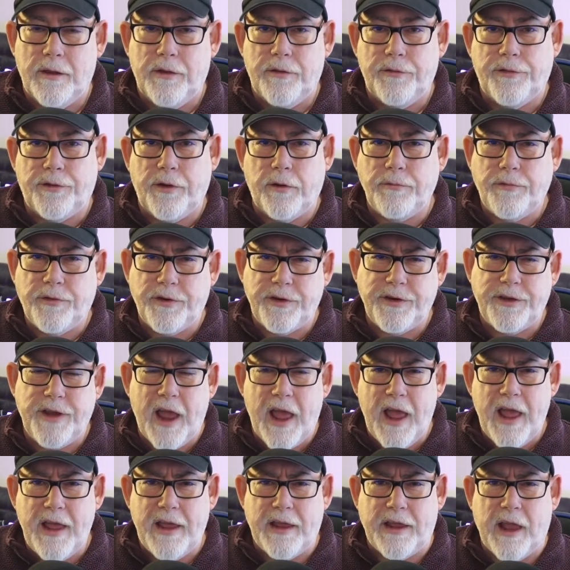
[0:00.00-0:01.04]
So
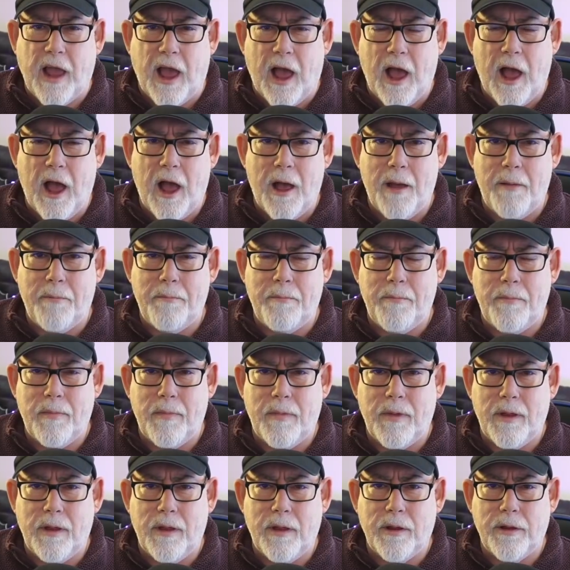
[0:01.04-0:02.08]
today I'm
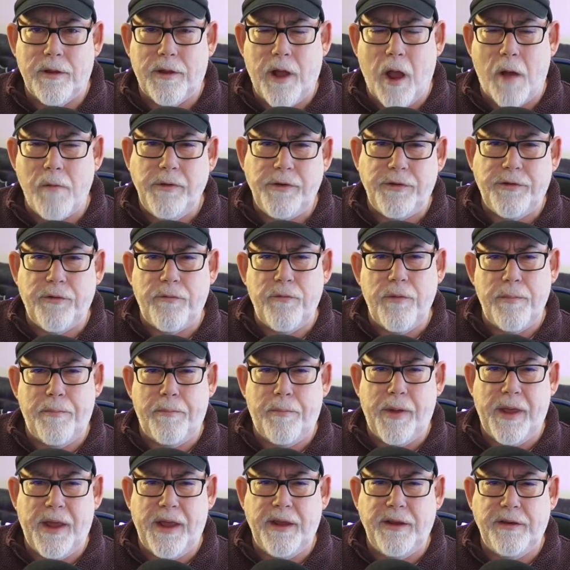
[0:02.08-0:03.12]
going to
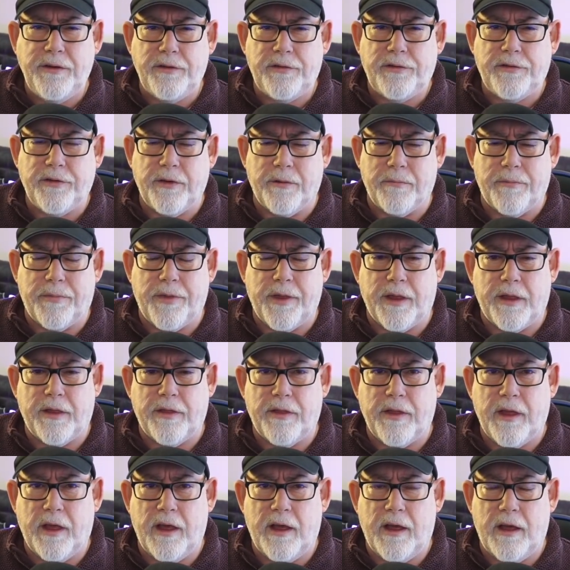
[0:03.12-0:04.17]
repeat something
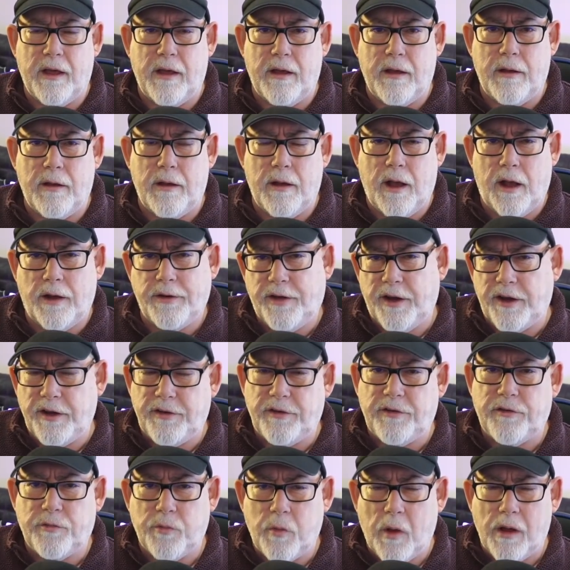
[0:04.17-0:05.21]
that I
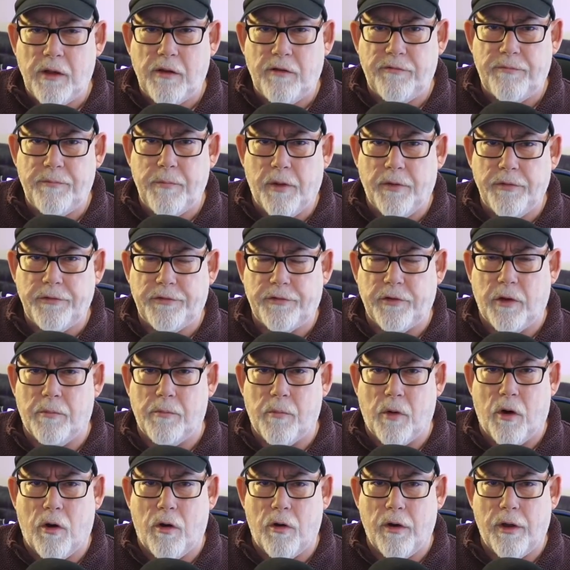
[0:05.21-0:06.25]
did 12 months or
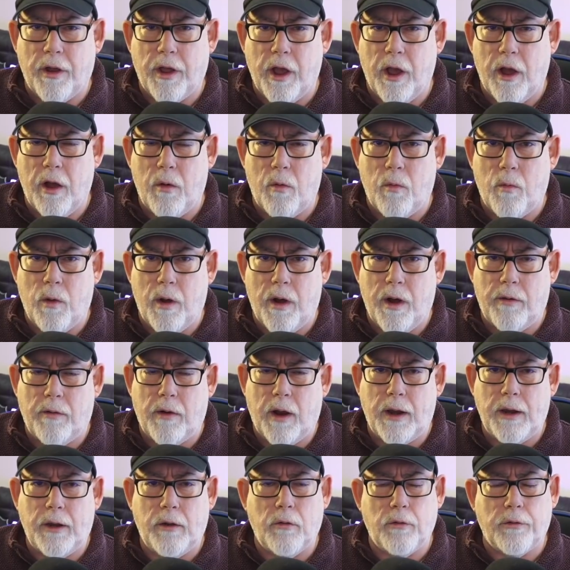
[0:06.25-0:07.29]
more ago where
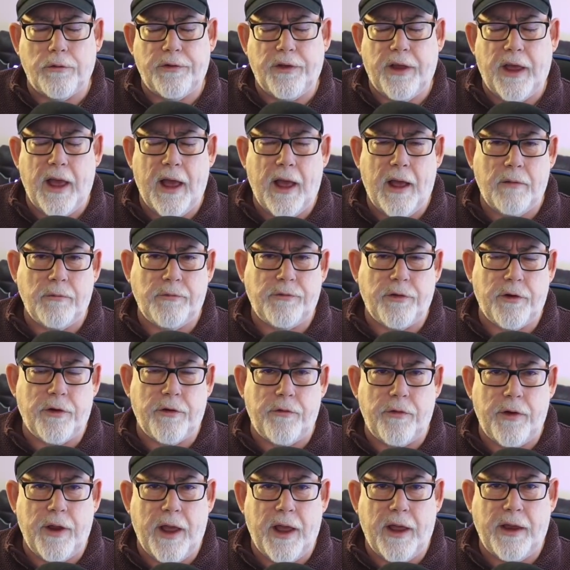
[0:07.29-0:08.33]
I looked at how to
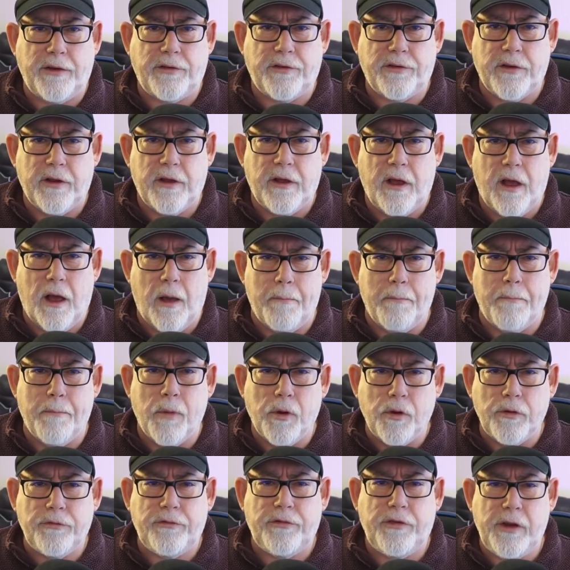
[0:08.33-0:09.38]
create a
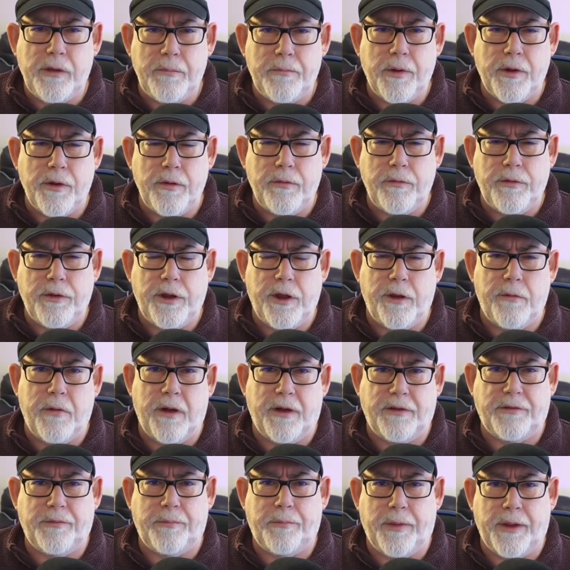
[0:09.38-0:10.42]
multi-boot
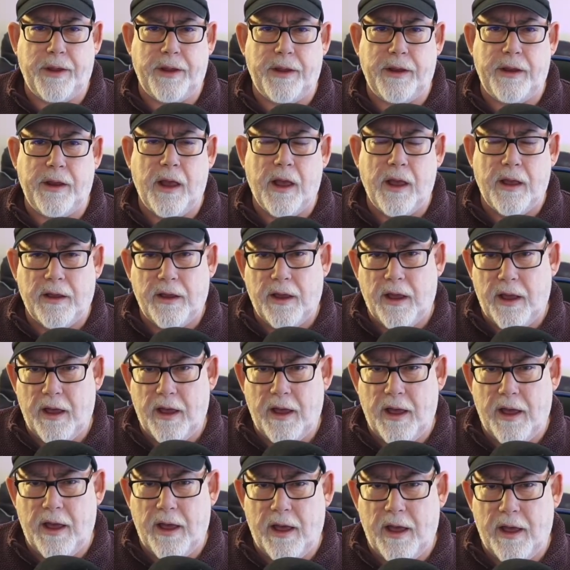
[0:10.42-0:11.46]
USB
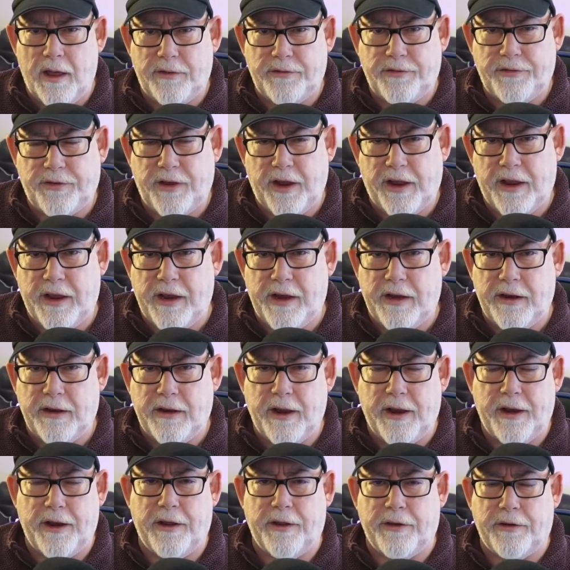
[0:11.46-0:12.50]
uh, stick in
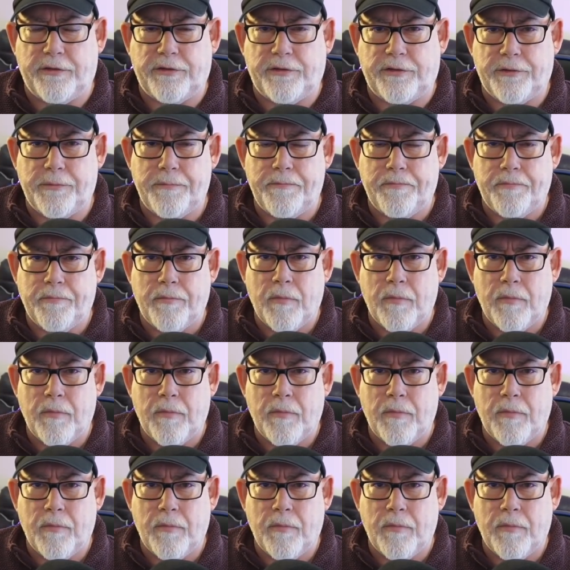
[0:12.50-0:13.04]
Linux.